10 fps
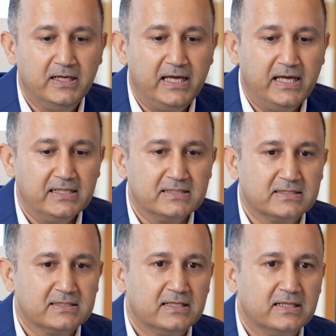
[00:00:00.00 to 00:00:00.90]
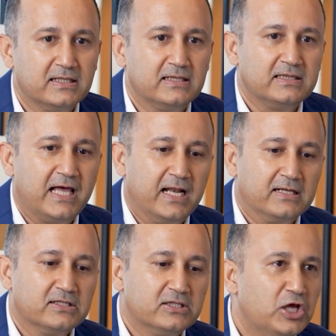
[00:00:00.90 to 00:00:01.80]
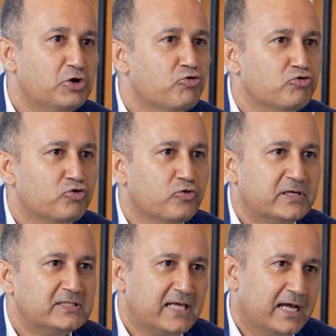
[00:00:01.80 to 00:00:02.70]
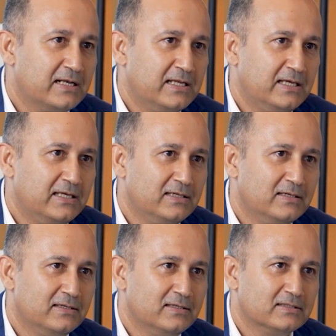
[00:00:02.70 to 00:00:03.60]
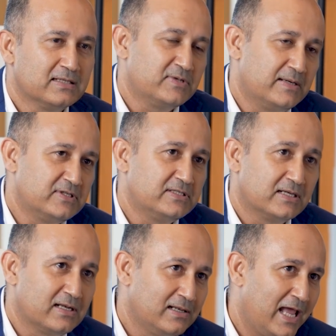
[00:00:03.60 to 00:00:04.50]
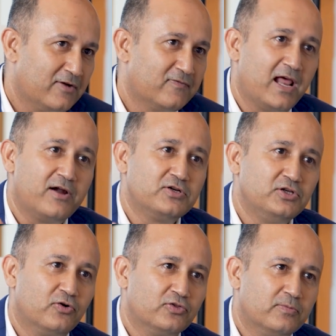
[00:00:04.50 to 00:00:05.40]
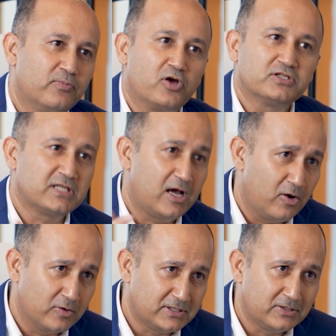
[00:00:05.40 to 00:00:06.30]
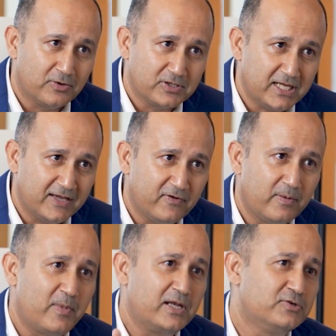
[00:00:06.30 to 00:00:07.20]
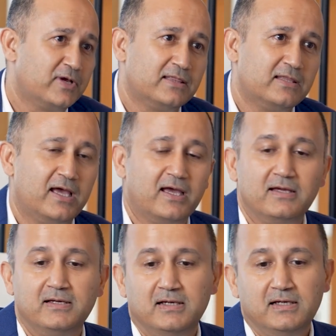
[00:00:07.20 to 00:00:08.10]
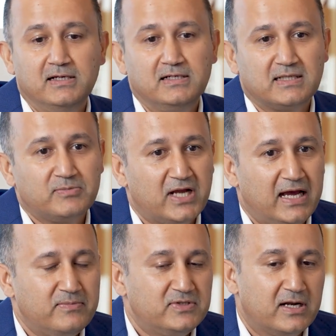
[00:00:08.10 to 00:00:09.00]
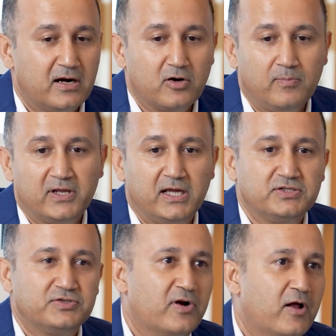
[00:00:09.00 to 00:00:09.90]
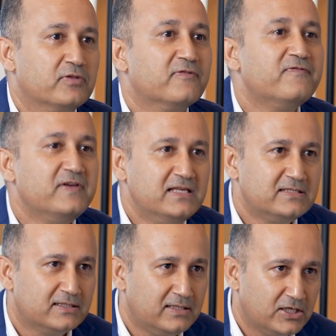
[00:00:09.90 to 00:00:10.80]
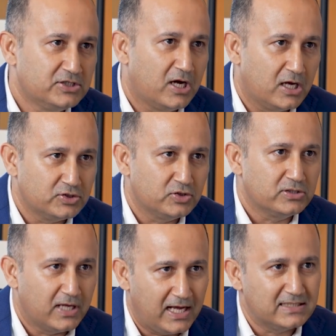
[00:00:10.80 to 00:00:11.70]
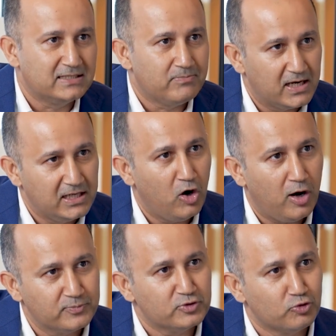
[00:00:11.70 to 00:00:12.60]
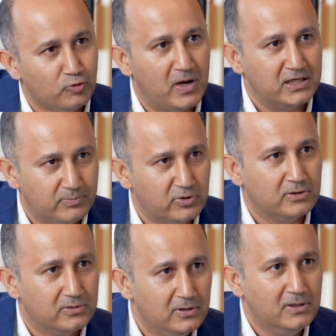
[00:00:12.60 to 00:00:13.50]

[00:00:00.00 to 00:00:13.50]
is that they don't know exactly, sometimes there's a lack of clarity on the process, how long is it going to take for my money to get there. Sometimes there are complications around the fees that they're charged as the money hops through multiple